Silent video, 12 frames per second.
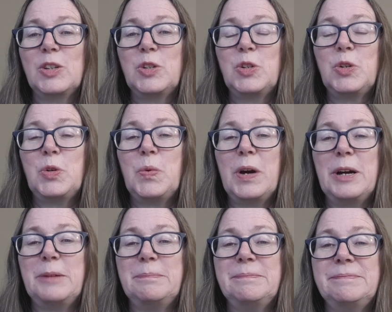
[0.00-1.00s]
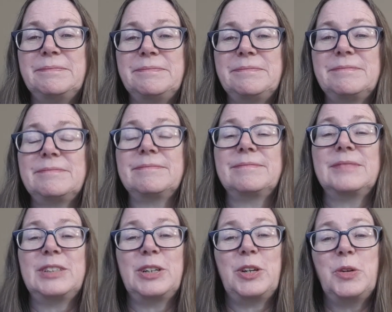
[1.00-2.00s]
to
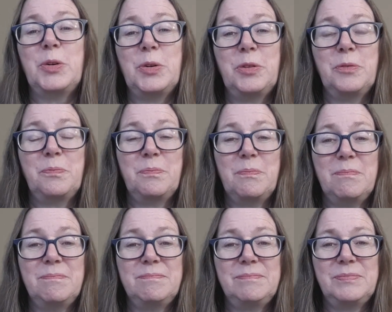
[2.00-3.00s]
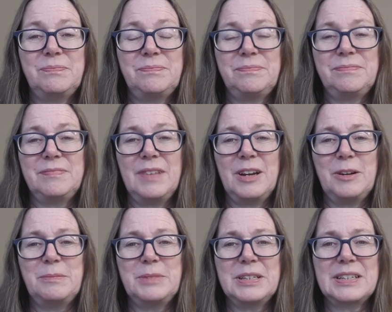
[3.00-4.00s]
tell you who the
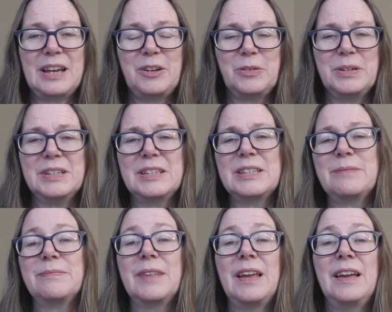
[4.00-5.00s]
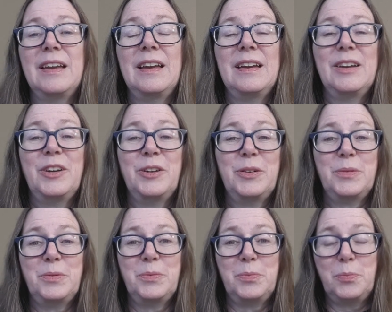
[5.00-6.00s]
designer is,
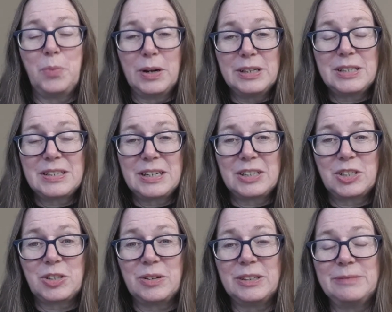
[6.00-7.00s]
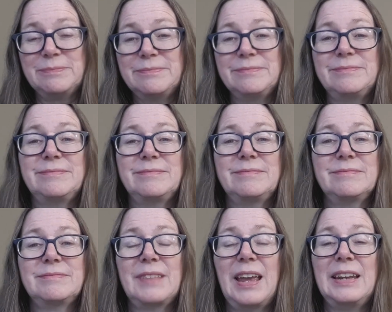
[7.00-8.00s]
what it's stitched on,
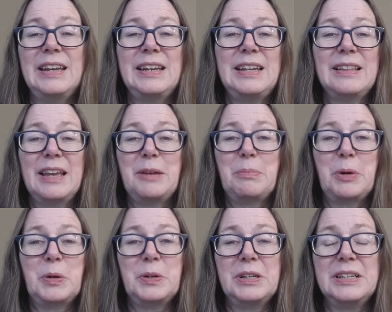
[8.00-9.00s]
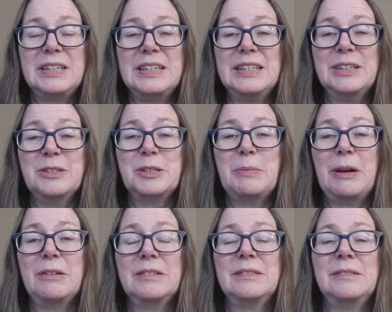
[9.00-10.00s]
and any pertinent details
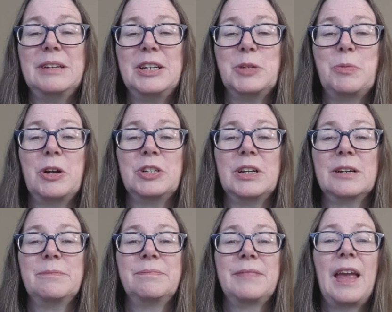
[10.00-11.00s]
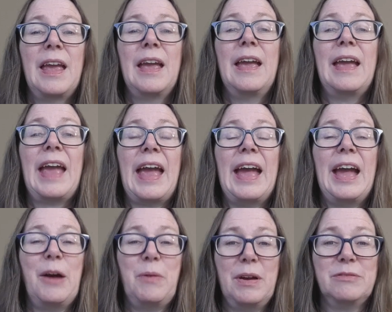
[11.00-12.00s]
about each project.
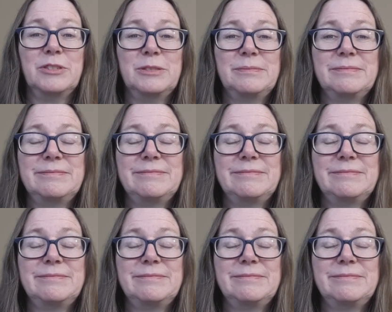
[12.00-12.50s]
However,